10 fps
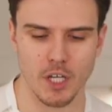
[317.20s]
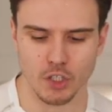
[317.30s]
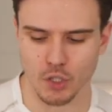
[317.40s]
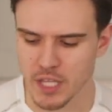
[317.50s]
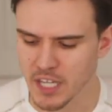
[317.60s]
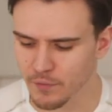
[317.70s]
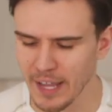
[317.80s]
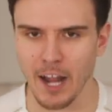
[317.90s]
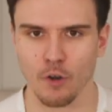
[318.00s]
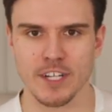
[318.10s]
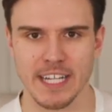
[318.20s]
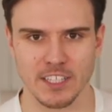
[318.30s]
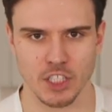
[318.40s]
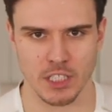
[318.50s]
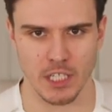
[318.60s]
So think of calorie
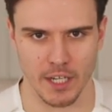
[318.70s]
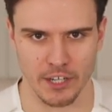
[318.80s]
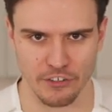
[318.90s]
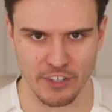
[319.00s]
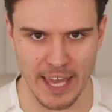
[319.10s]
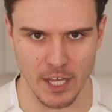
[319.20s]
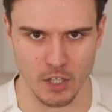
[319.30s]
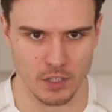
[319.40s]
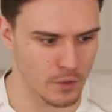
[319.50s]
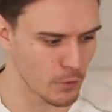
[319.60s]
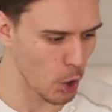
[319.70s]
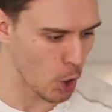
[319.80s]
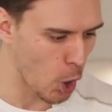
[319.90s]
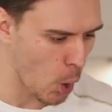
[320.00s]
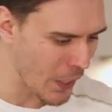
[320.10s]
density like a scale. You've got
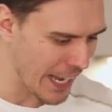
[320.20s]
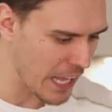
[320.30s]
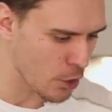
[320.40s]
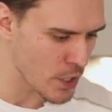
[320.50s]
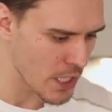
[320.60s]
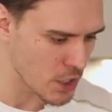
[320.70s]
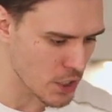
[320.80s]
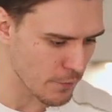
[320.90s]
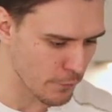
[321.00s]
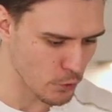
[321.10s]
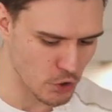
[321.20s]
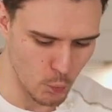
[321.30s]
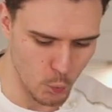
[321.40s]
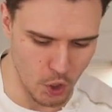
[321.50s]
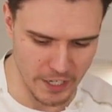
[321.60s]
lower calorie density foods at
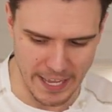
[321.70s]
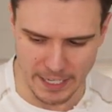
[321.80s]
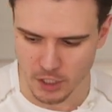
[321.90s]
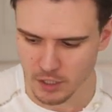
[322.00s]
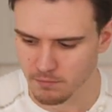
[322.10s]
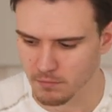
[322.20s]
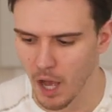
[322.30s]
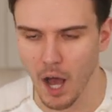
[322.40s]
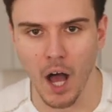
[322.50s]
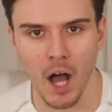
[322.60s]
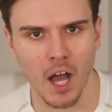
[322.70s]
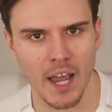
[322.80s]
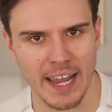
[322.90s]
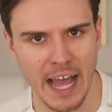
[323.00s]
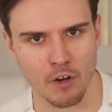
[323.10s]
one end,
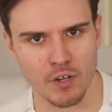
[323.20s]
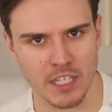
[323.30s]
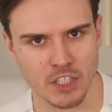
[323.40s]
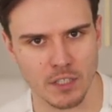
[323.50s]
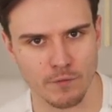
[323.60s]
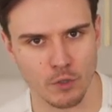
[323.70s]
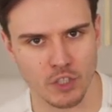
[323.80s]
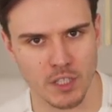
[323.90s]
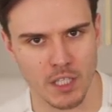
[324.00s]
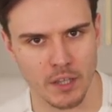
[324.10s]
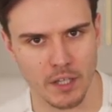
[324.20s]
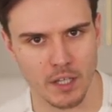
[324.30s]
higher calorie density foods at the other.